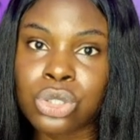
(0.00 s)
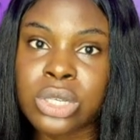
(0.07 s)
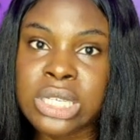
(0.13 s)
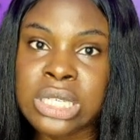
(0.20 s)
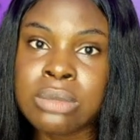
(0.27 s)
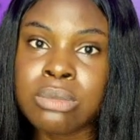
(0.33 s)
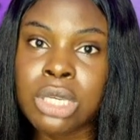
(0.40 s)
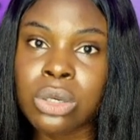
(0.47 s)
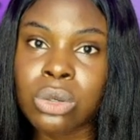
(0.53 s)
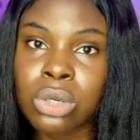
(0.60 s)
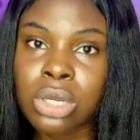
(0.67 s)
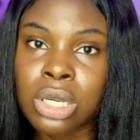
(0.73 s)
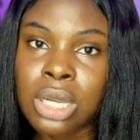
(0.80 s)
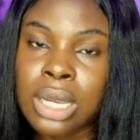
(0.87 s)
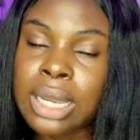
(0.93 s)
your email
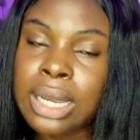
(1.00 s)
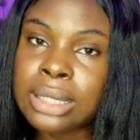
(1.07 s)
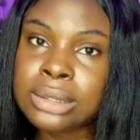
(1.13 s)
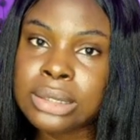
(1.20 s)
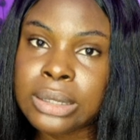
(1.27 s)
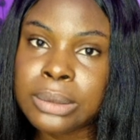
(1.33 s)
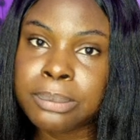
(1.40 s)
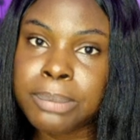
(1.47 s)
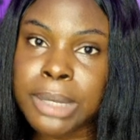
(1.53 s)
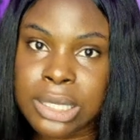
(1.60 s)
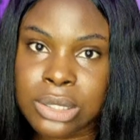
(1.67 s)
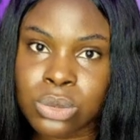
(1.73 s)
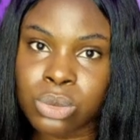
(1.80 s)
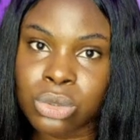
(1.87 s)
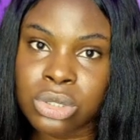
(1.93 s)
and um,
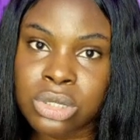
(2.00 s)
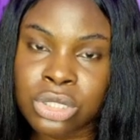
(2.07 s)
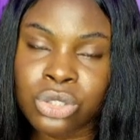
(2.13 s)
password.